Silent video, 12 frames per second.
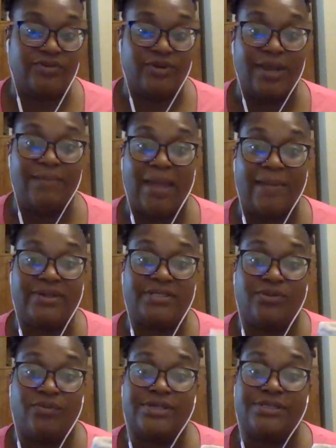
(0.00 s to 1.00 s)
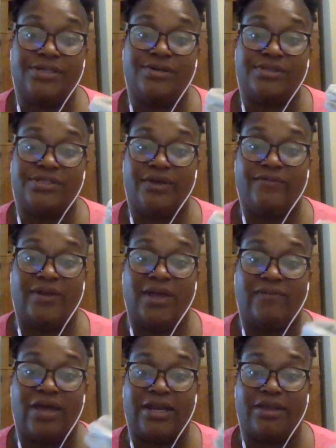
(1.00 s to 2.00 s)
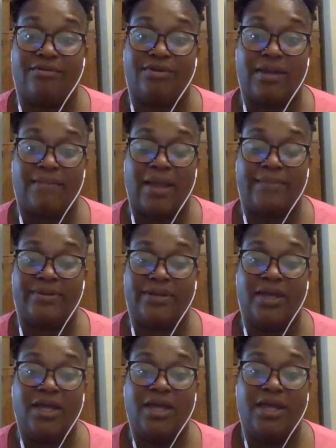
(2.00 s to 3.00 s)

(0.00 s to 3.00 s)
So they might be squeezing your self-love out of you. They might be.